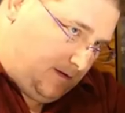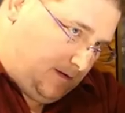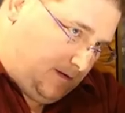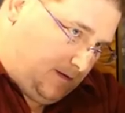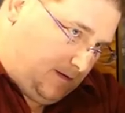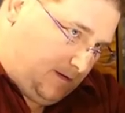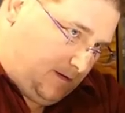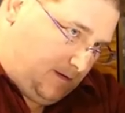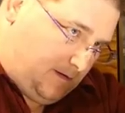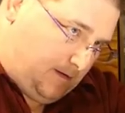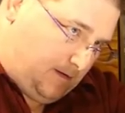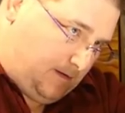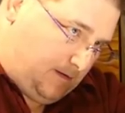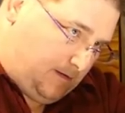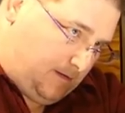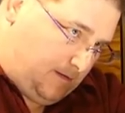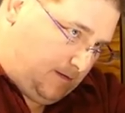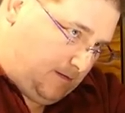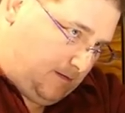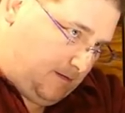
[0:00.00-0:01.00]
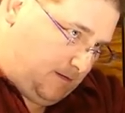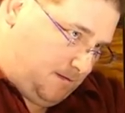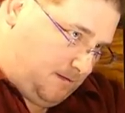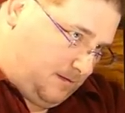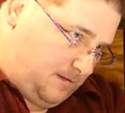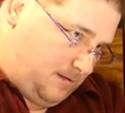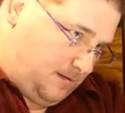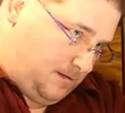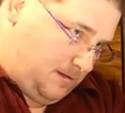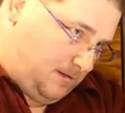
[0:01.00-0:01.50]

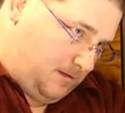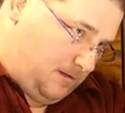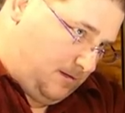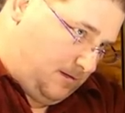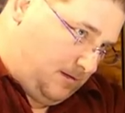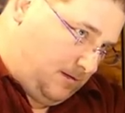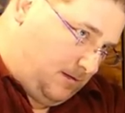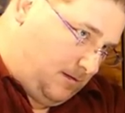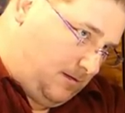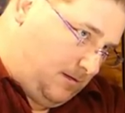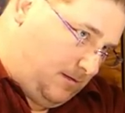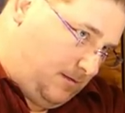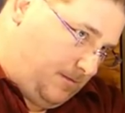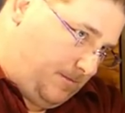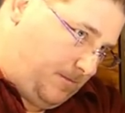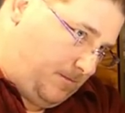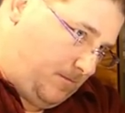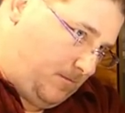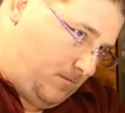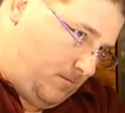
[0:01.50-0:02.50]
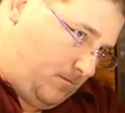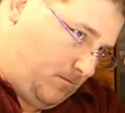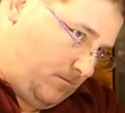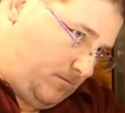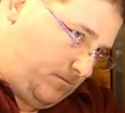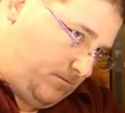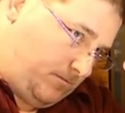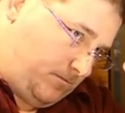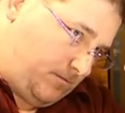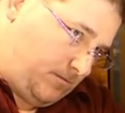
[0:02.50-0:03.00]

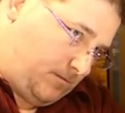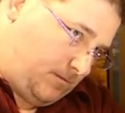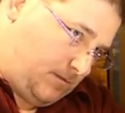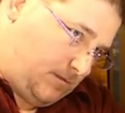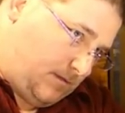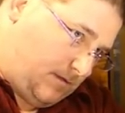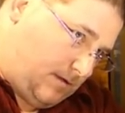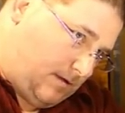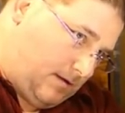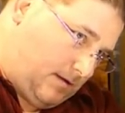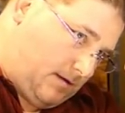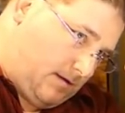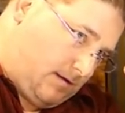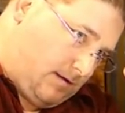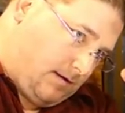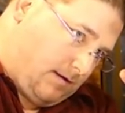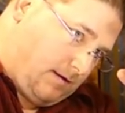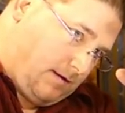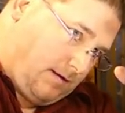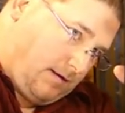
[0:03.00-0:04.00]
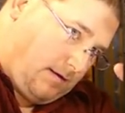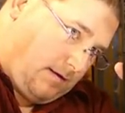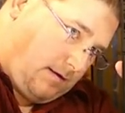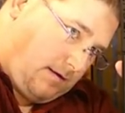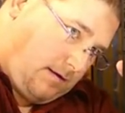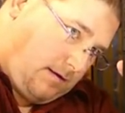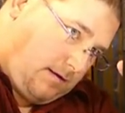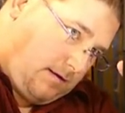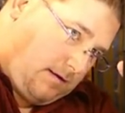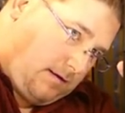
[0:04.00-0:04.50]

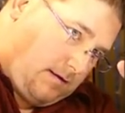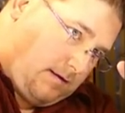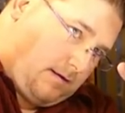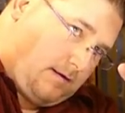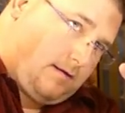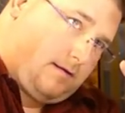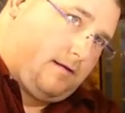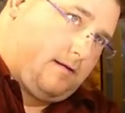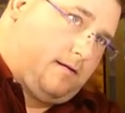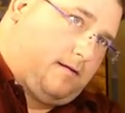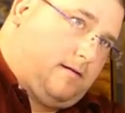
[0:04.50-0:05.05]
[no speech]